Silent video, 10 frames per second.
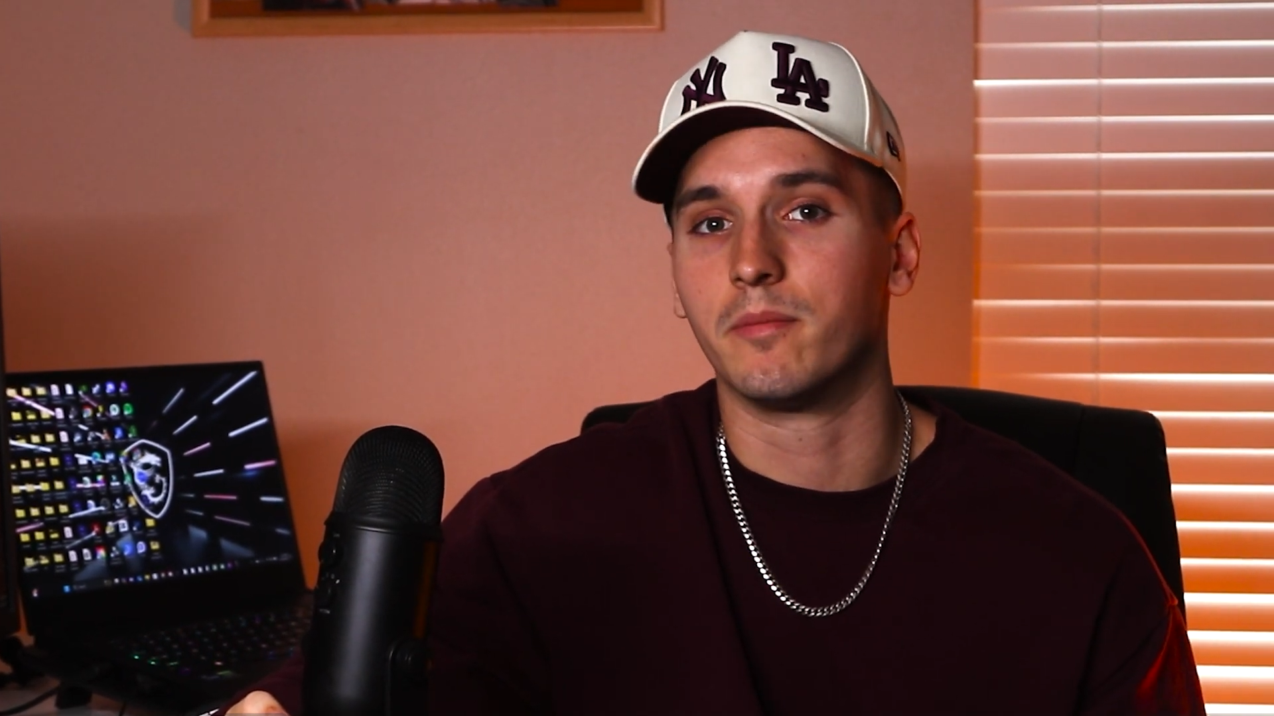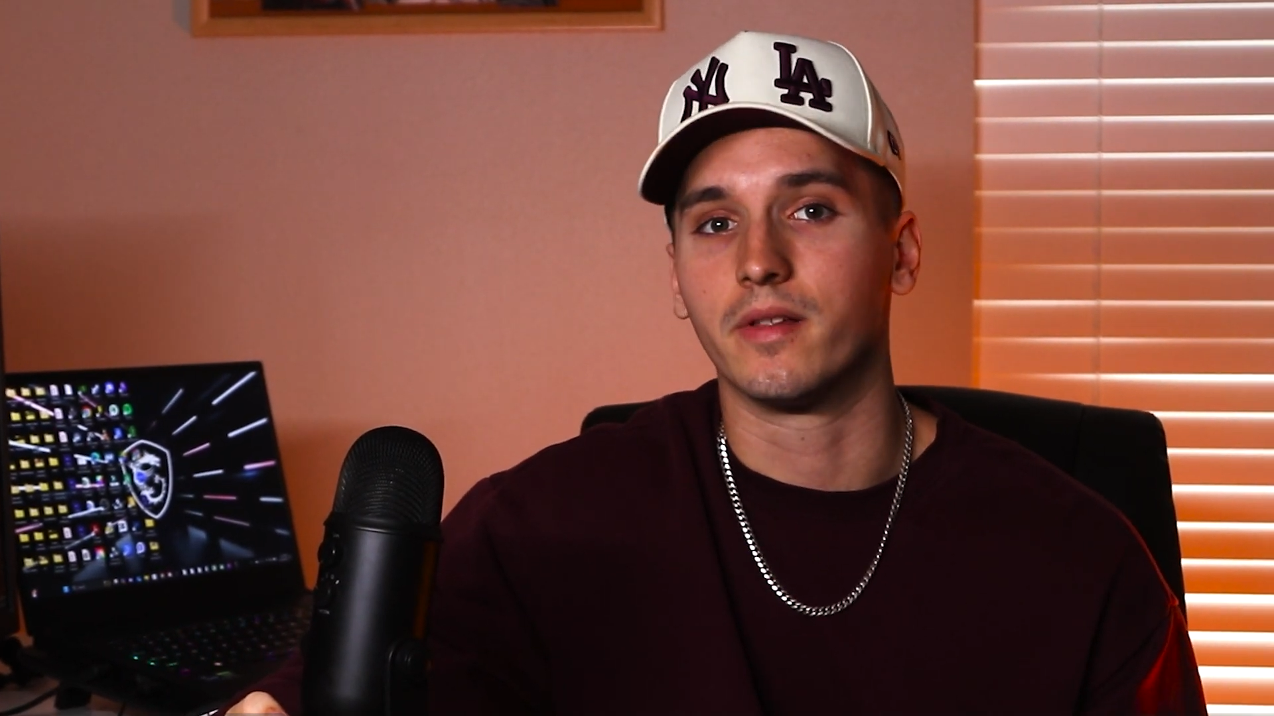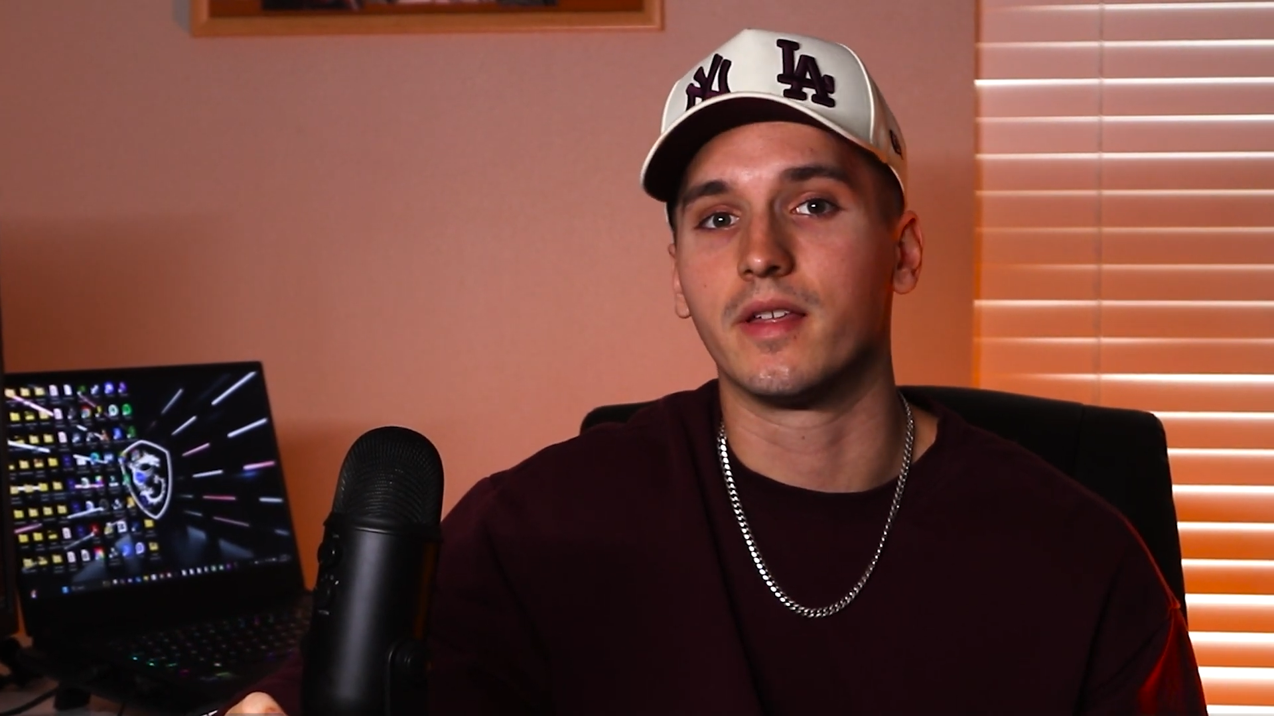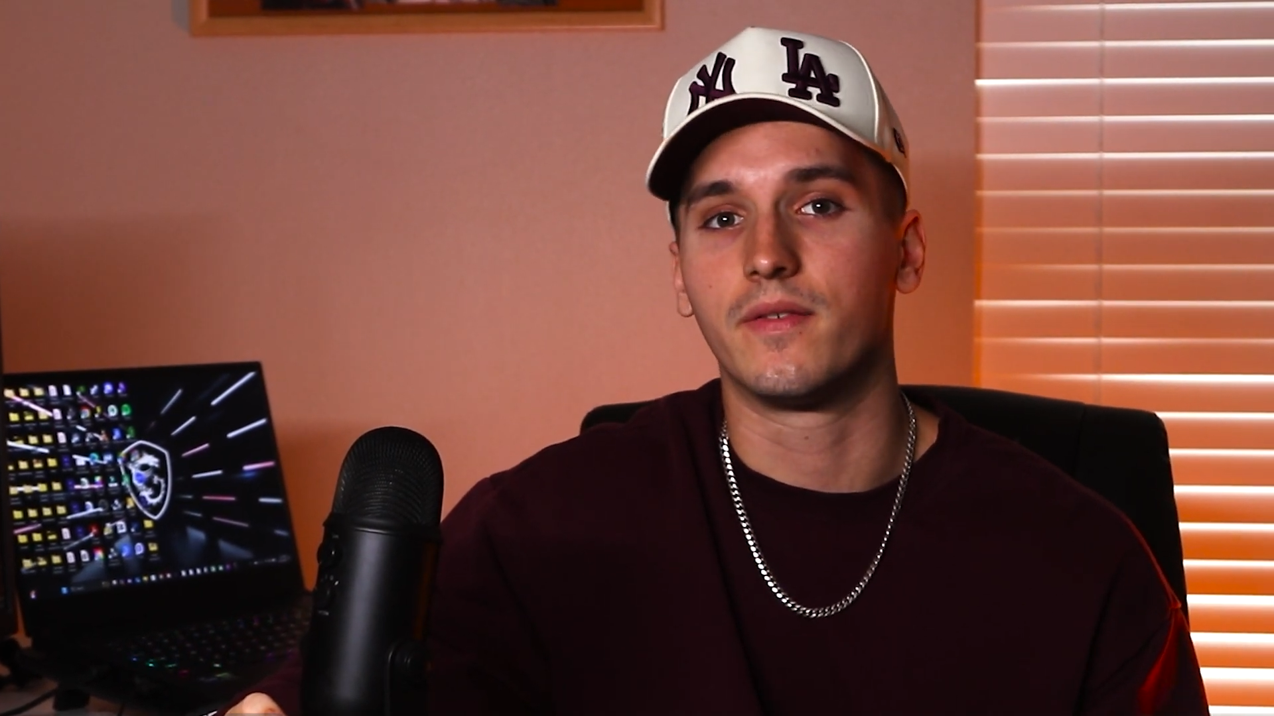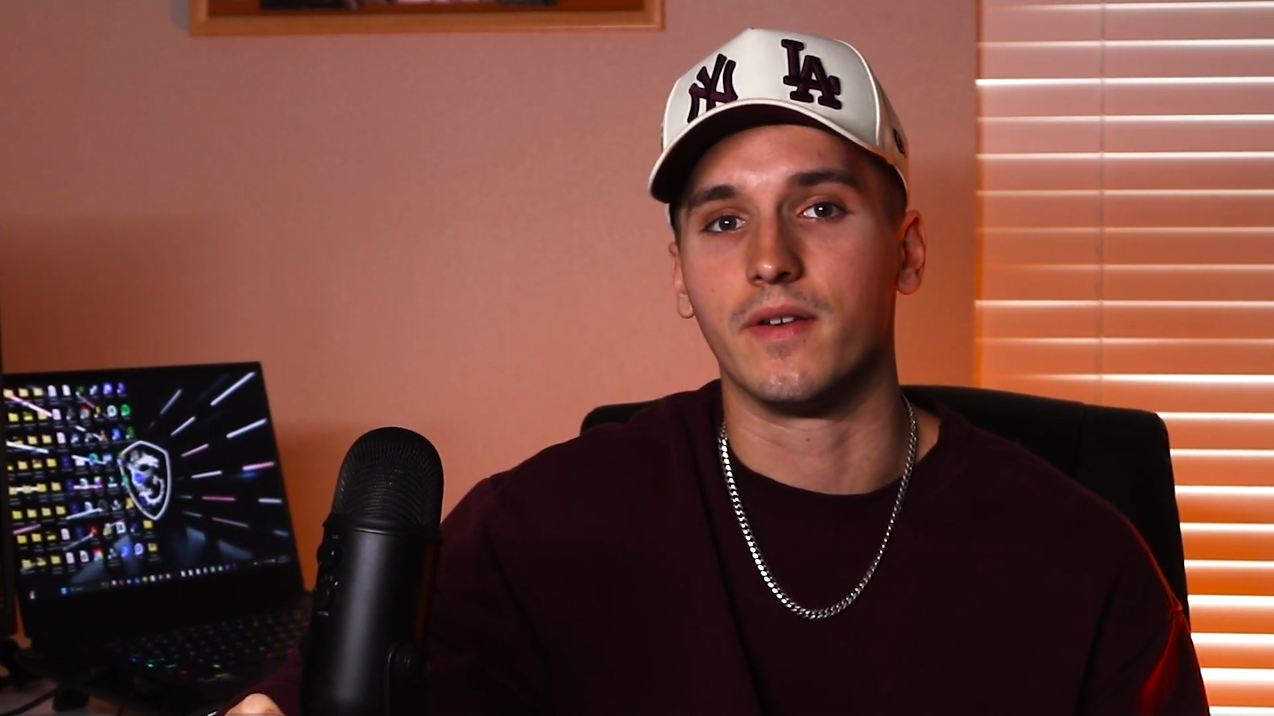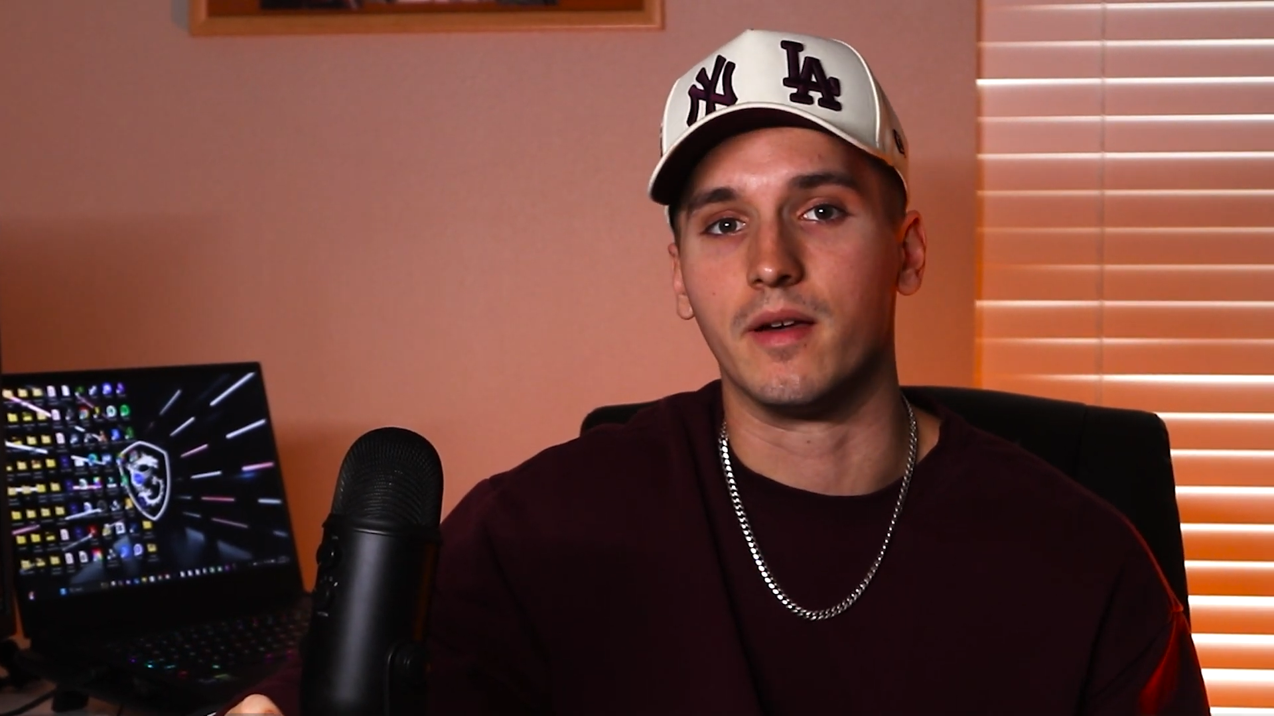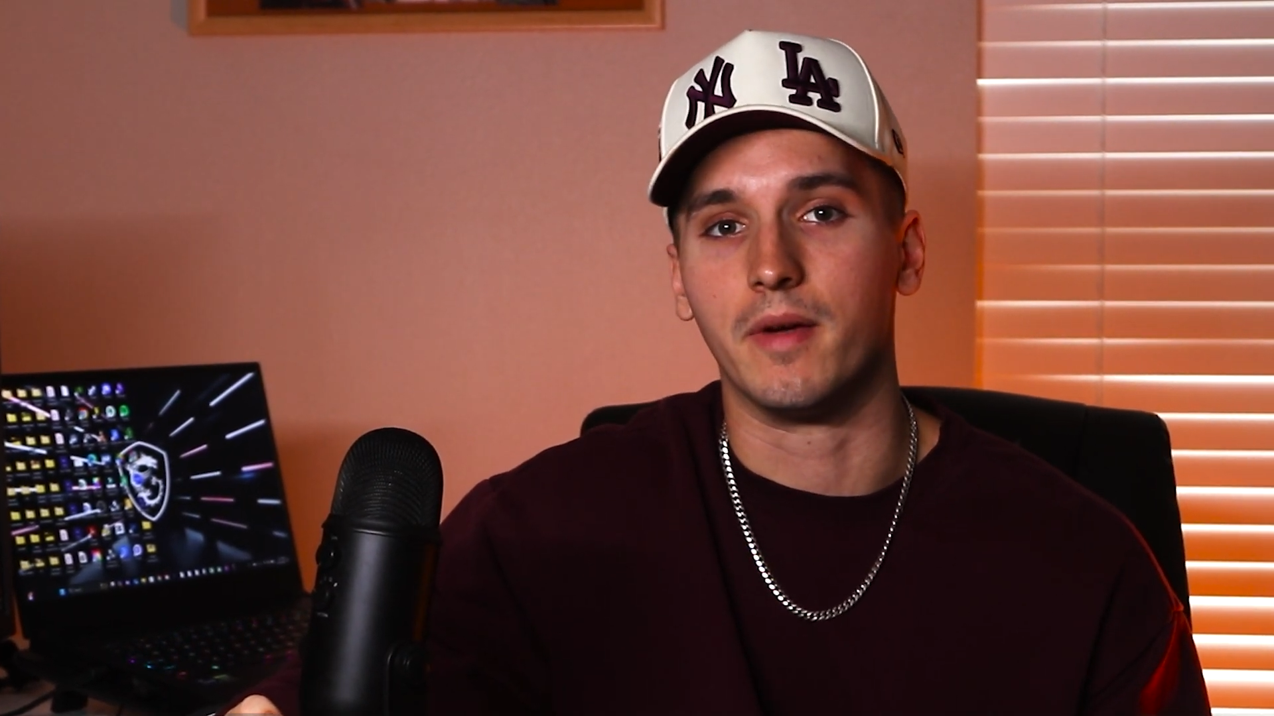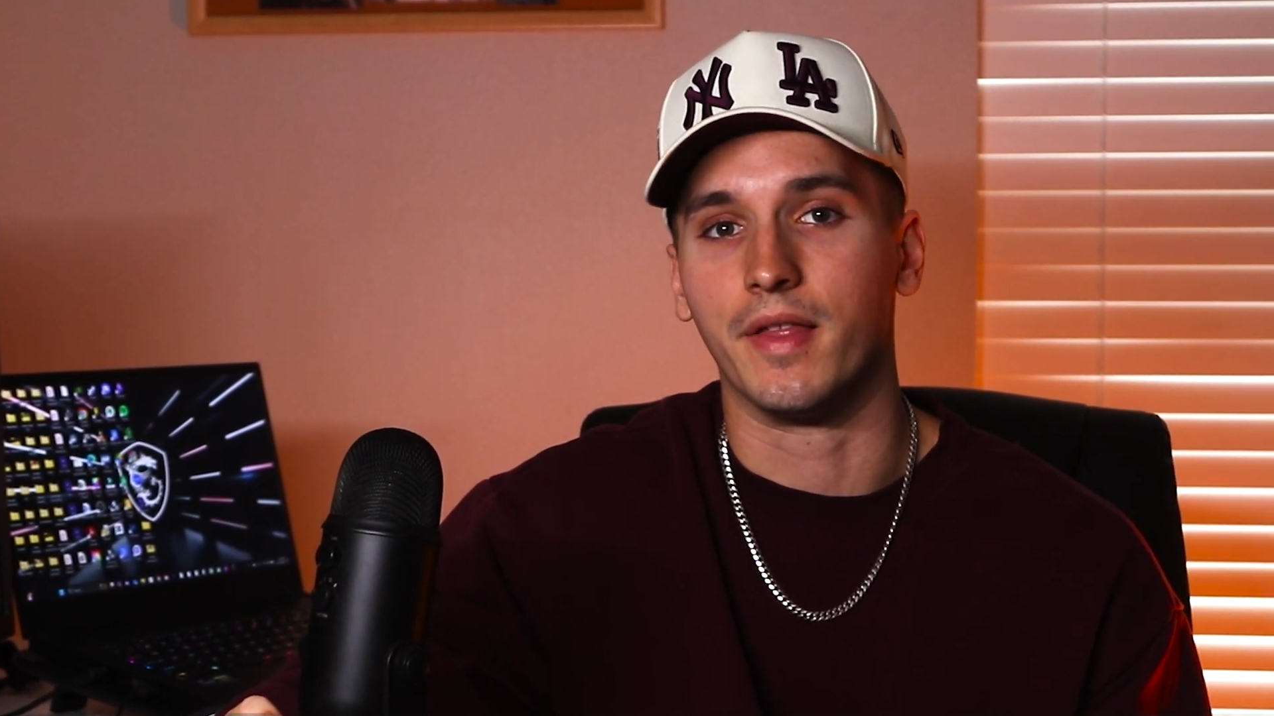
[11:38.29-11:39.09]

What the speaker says: believe him